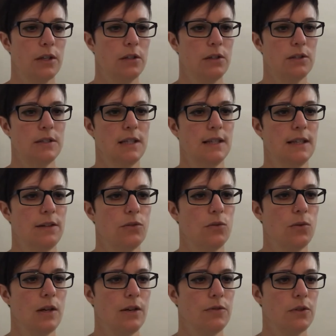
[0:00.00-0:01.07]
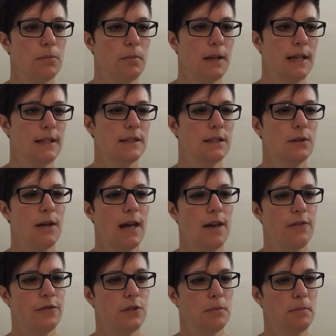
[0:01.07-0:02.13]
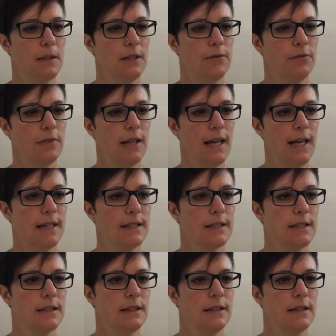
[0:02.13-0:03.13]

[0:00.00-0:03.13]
Can you see they're all over the place? So F to B flat,